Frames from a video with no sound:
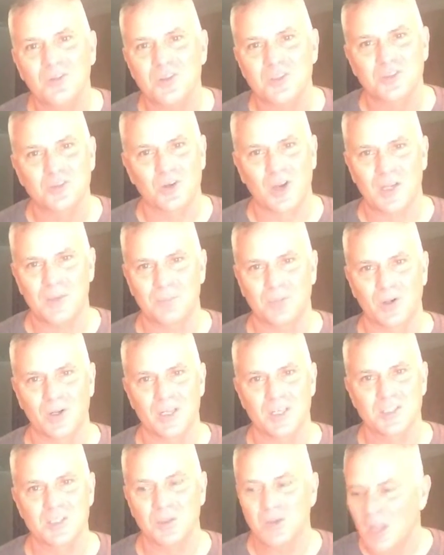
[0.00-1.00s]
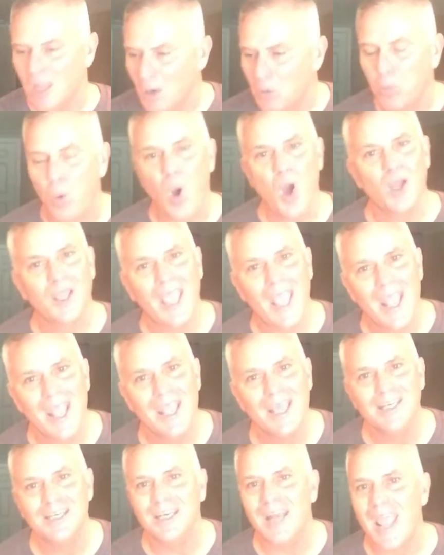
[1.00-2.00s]
of this great bridge and walk
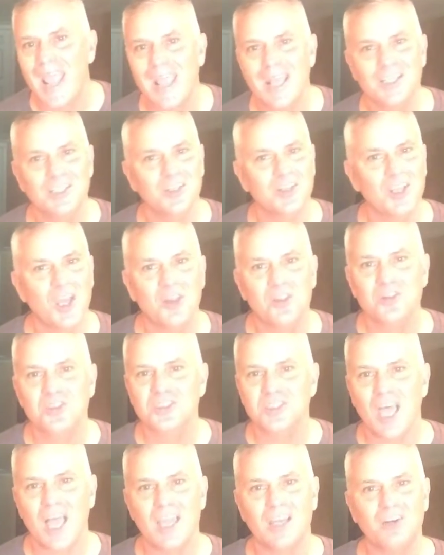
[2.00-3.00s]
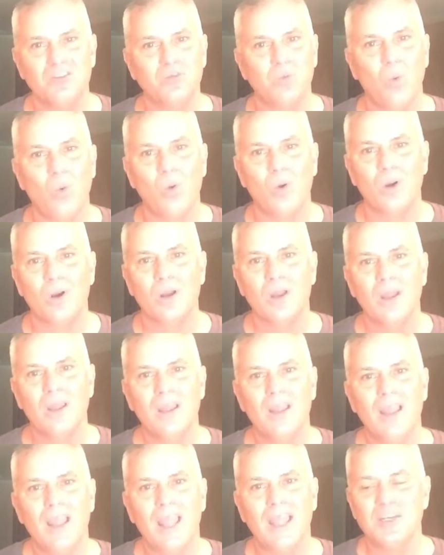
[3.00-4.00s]
hand in hand to the other side of war
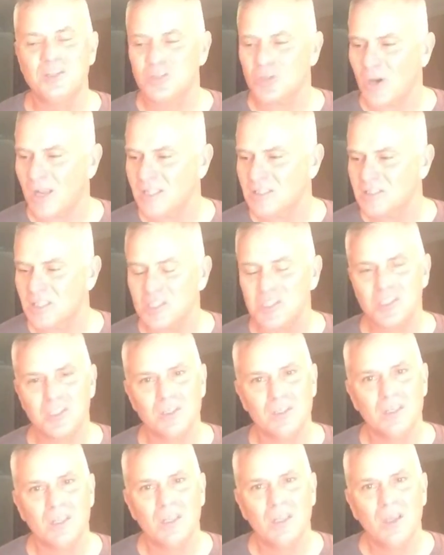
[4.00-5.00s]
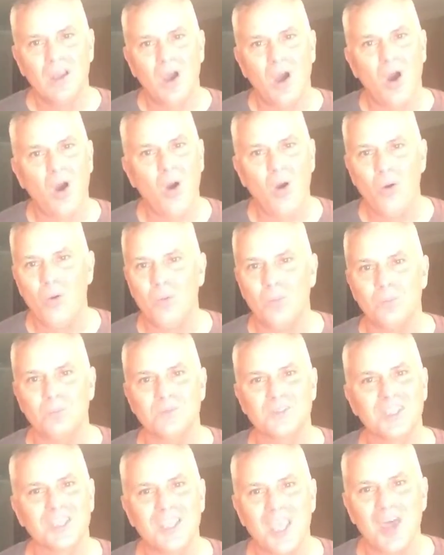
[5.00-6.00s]
and transition
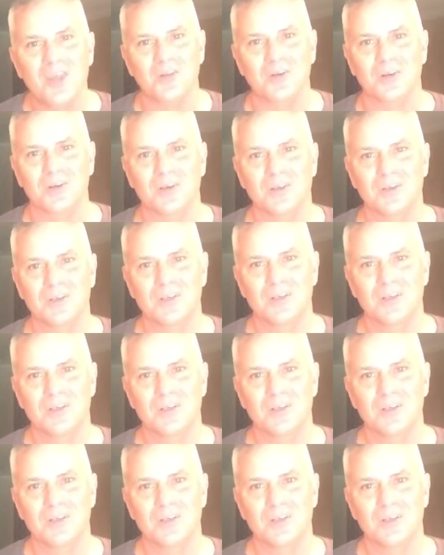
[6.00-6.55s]
home together.